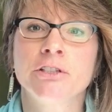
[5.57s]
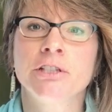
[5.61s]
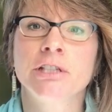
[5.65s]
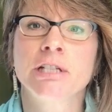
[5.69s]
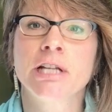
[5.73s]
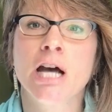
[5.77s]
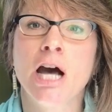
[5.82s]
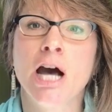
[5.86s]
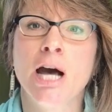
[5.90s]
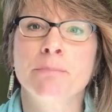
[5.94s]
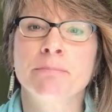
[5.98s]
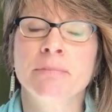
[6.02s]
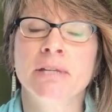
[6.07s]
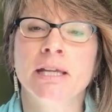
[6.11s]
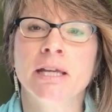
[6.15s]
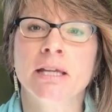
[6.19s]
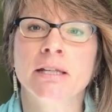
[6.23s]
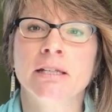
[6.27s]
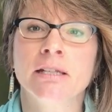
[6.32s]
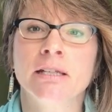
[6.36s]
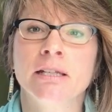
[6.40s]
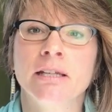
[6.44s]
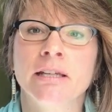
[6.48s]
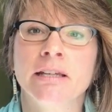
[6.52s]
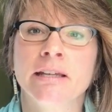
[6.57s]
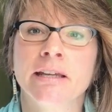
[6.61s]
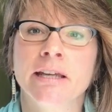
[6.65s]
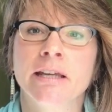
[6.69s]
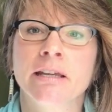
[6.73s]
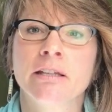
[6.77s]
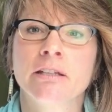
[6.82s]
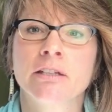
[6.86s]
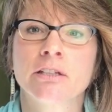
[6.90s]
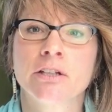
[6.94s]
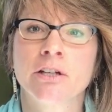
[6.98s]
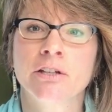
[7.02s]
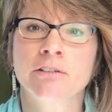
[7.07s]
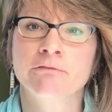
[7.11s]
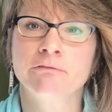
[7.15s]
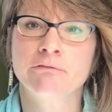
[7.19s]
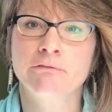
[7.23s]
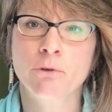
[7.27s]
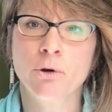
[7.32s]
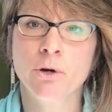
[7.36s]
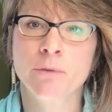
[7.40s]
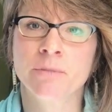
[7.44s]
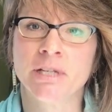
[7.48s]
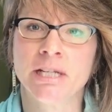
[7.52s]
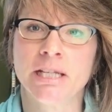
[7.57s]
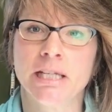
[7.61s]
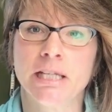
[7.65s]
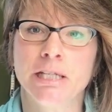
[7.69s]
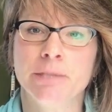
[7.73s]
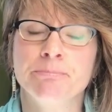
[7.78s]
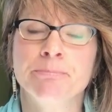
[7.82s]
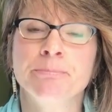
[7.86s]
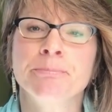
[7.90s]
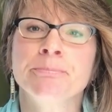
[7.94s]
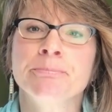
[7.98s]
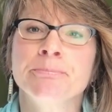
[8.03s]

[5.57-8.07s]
good copy editing, conformity.